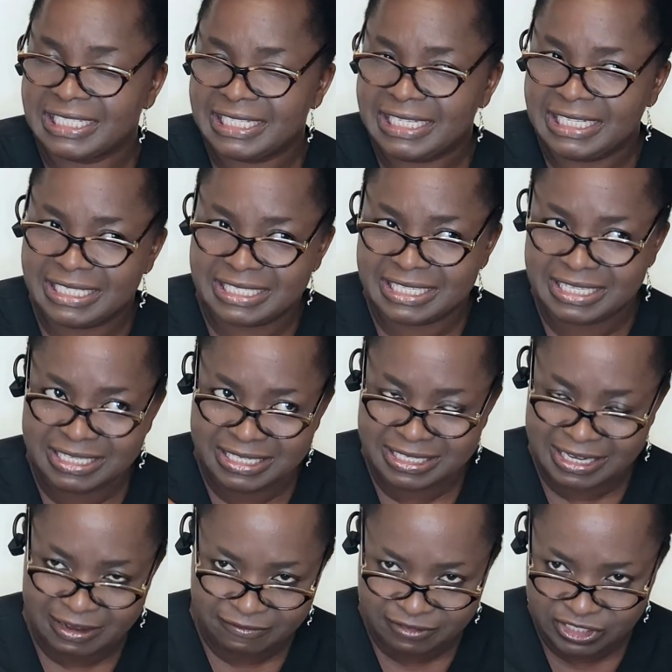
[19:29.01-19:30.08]
This is
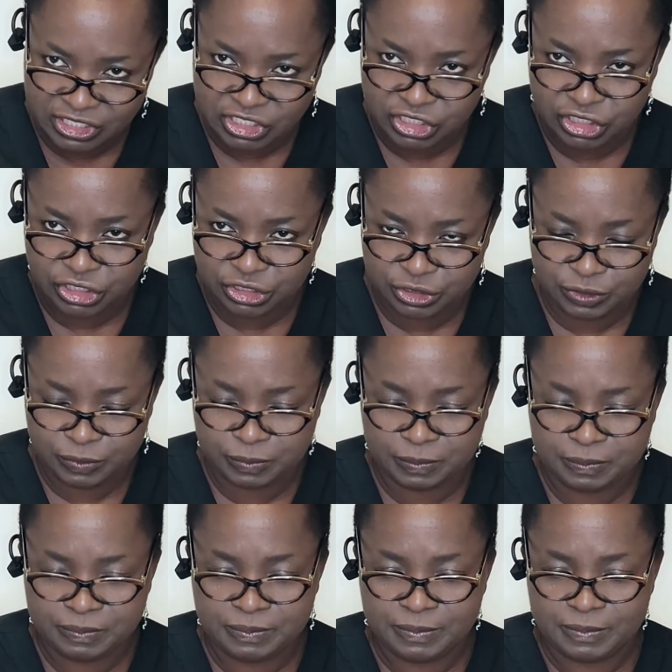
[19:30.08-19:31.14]
safety issue.
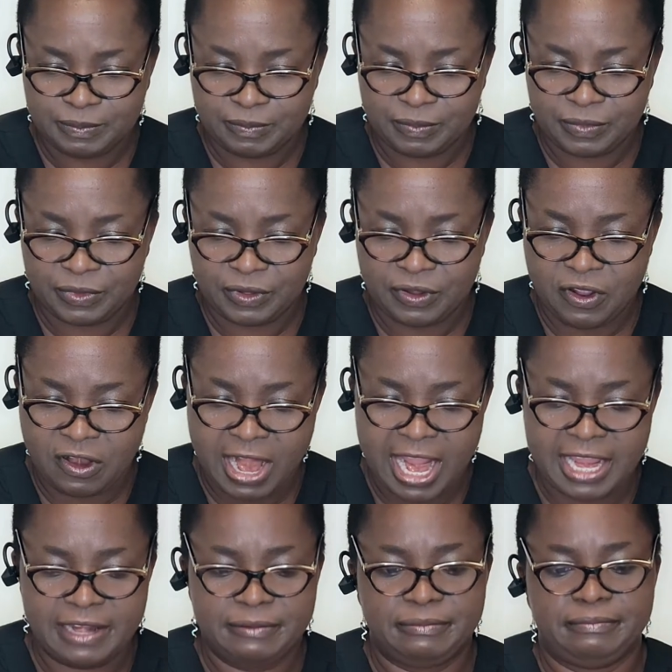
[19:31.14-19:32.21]

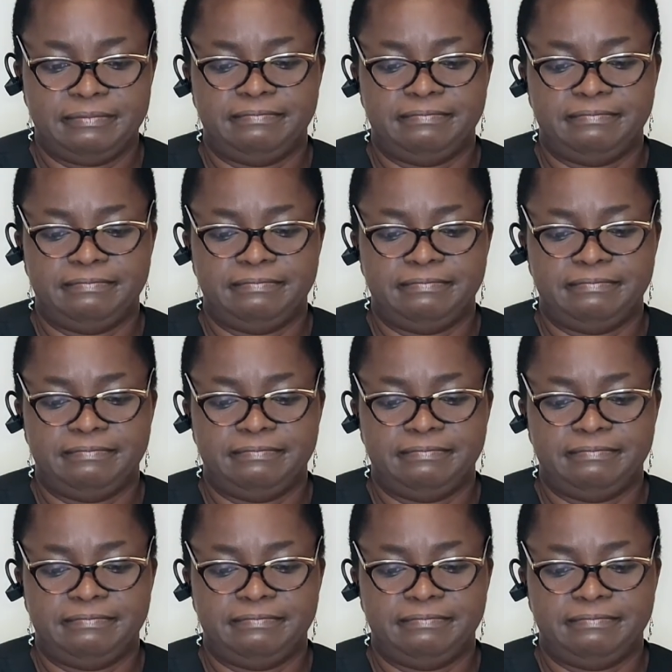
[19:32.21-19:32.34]
Alright?